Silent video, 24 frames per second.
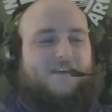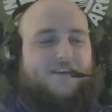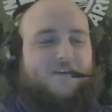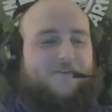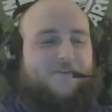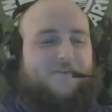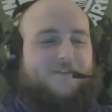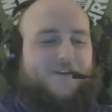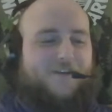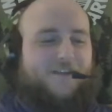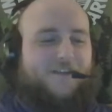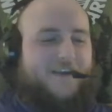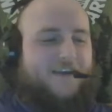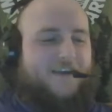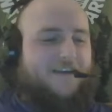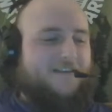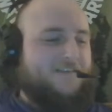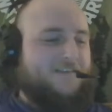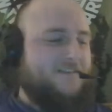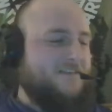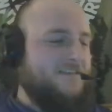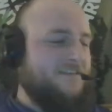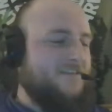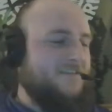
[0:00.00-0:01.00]
UCLA
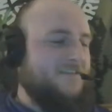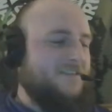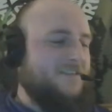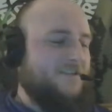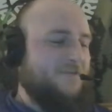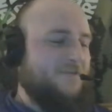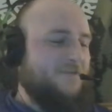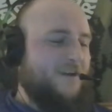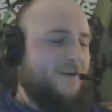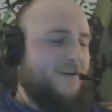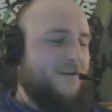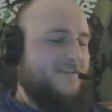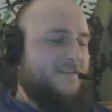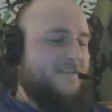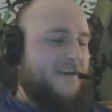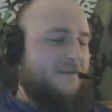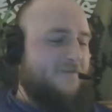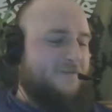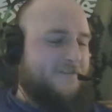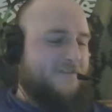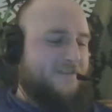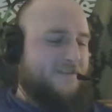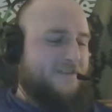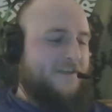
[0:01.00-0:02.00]
consistently ran a
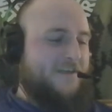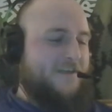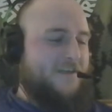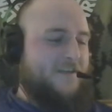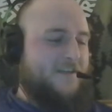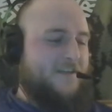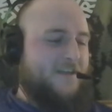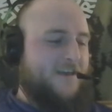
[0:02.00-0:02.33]
deficit.